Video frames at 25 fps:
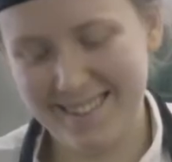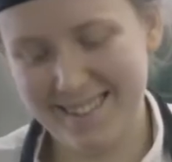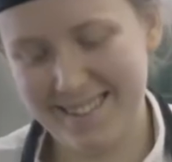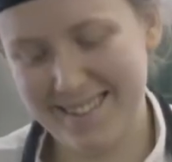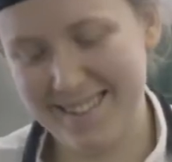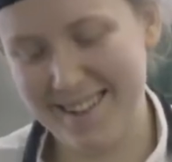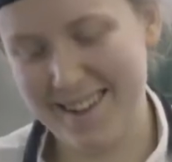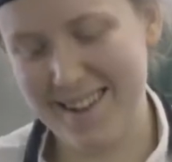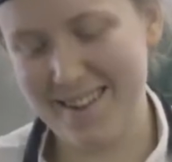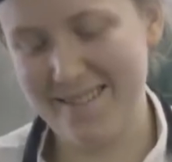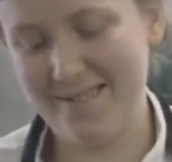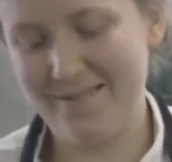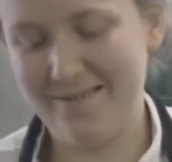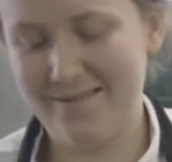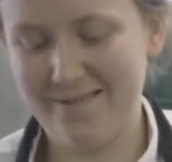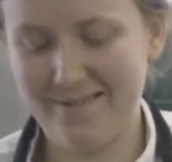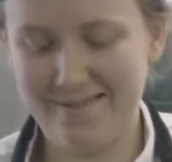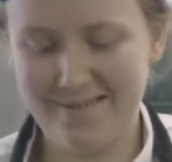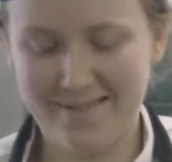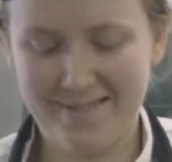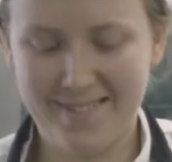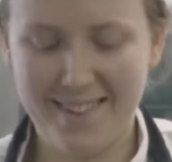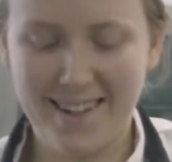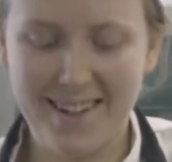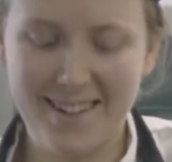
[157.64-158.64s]
I
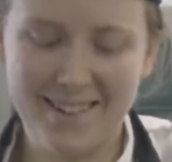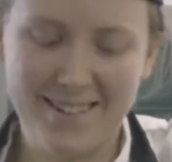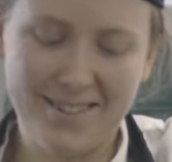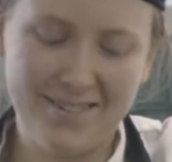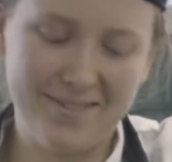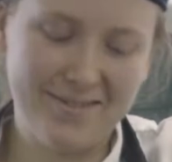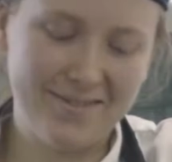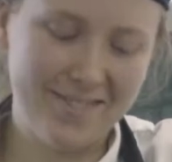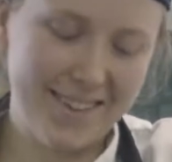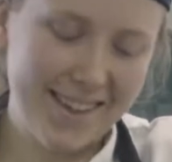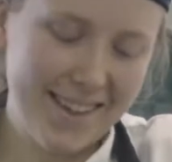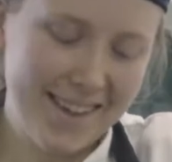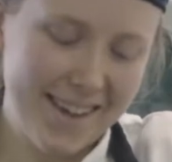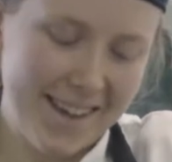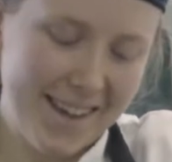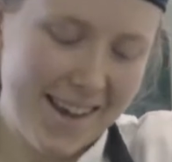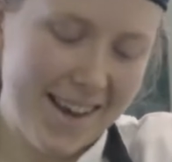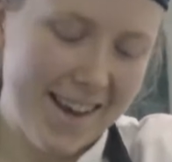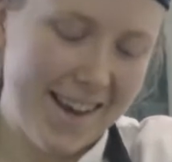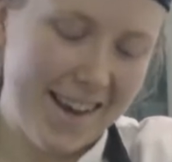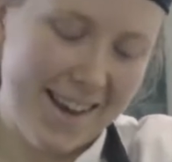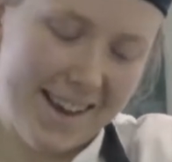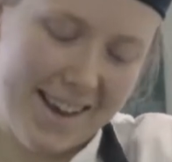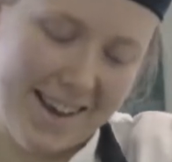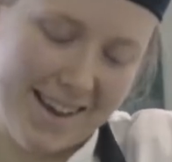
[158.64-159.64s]
don't know,
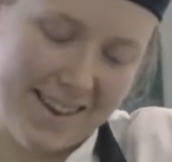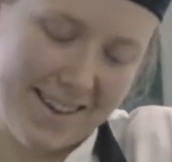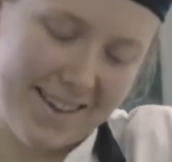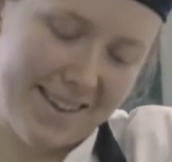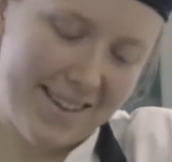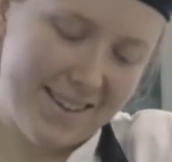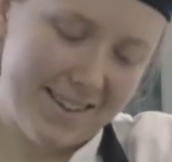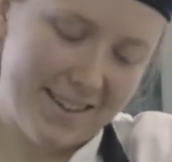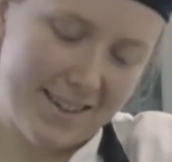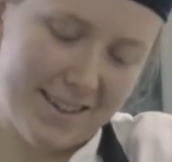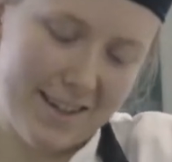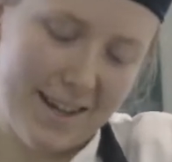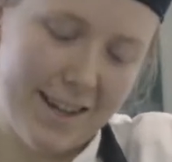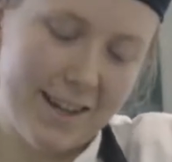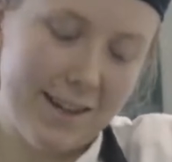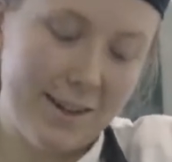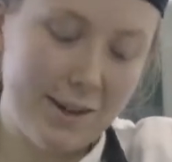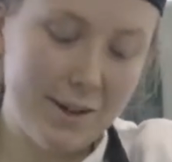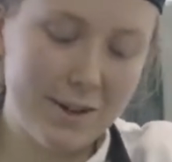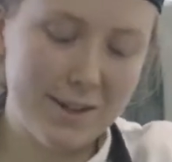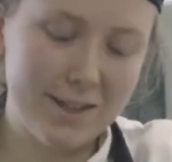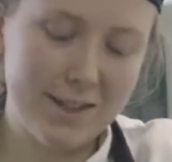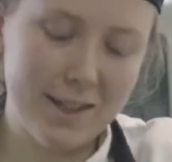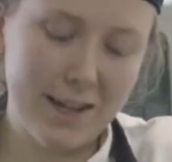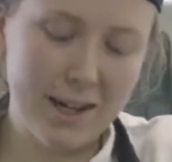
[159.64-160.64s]
it
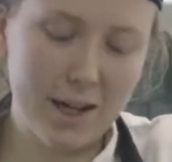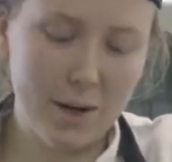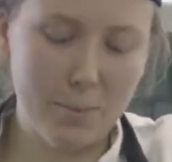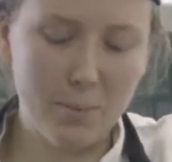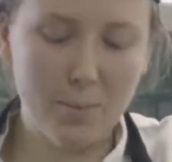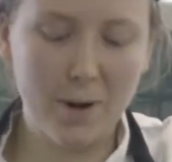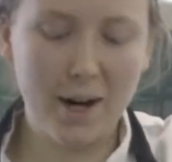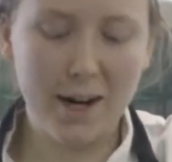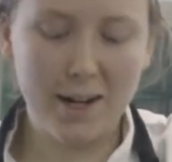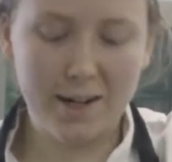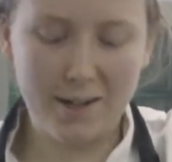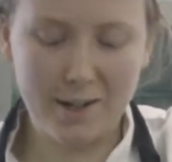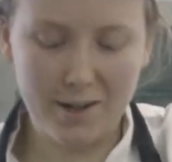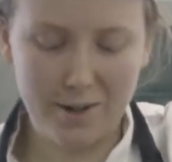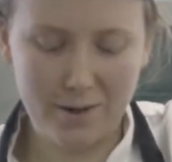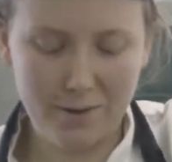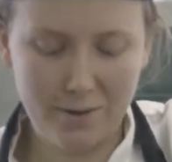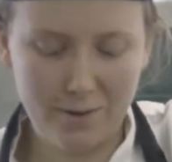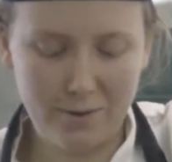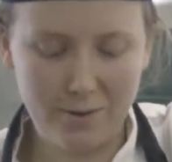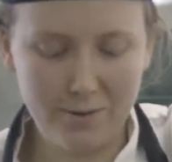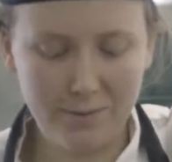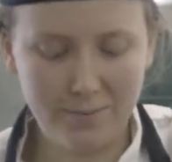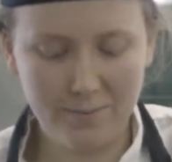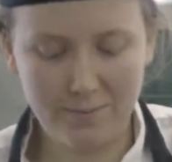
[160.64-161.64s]
looks like a bread
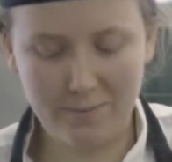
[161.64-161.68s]
dough